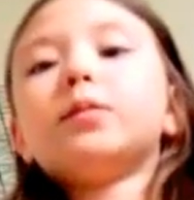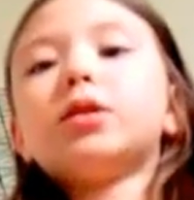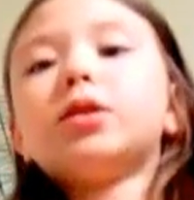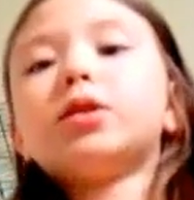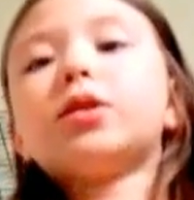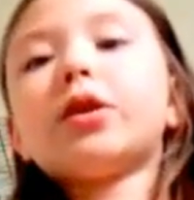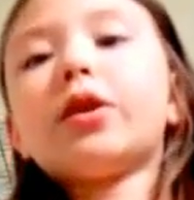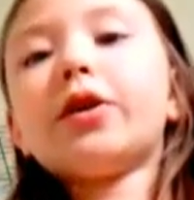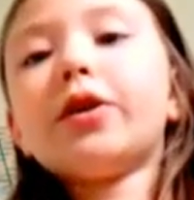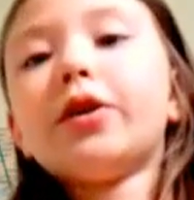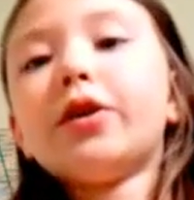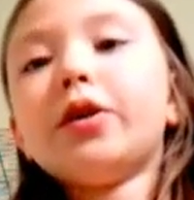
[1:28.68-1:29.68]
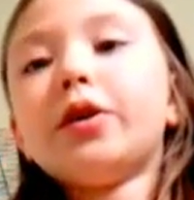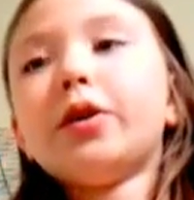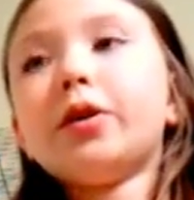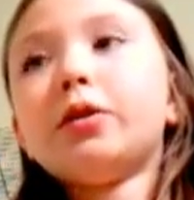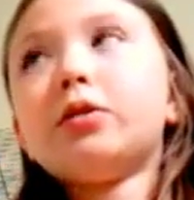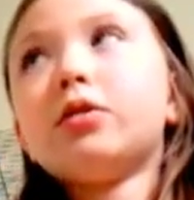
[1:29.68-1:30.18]

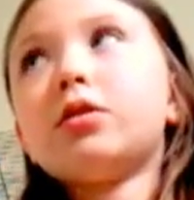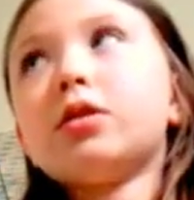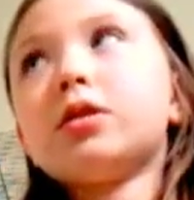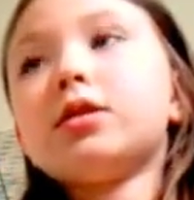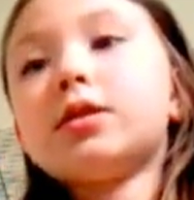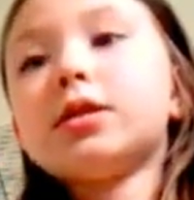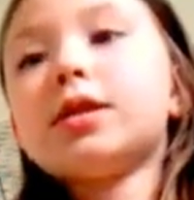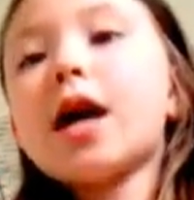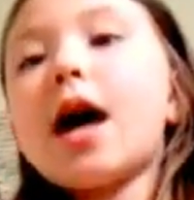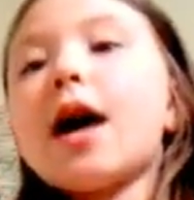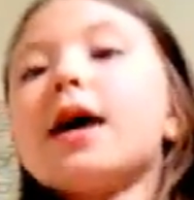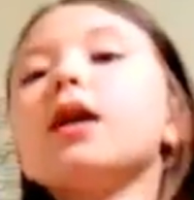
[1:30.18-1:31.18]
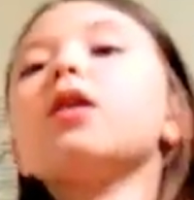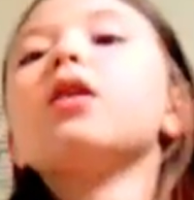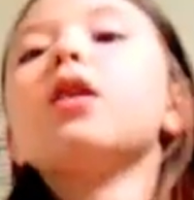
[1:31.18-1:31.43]
So today